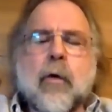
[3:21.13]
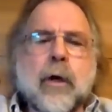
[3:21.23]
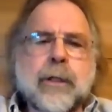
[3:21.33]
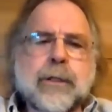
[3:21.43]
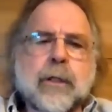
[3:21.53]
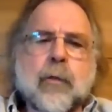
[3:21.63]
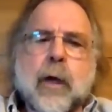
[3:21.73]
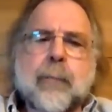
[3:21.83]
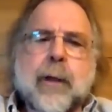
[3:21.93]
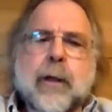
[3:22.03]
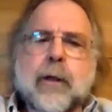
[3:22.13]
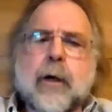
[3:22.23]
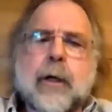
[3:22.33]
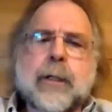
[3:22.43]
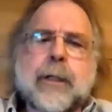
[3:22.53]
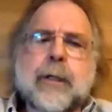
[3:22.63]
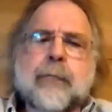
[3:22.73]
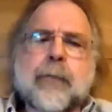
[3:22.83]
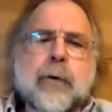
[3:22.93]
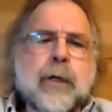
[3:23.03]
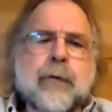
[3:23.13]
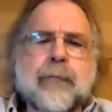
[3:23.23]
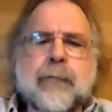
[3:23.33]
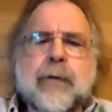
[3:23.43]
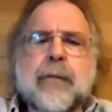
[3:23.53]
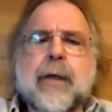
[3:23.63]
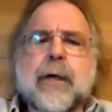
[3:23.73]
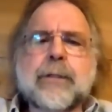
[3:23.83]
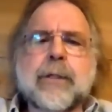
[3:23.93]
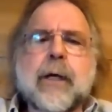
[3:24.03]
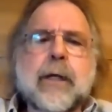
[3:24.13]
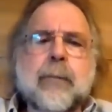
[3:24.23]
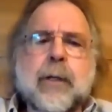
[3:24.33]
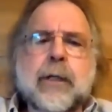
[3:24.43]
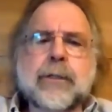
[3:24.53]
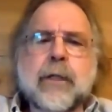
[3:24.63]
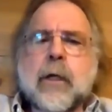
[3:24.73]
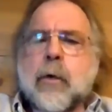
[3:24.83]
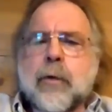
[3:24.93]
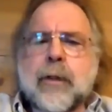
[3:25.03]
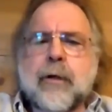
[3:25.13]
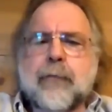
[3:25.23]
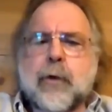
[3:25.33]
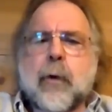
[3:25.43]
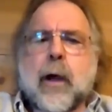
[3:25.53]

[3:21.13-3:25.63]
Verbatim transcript: hornets can wipe out a colony of 30 to 50,000 honeybees within a few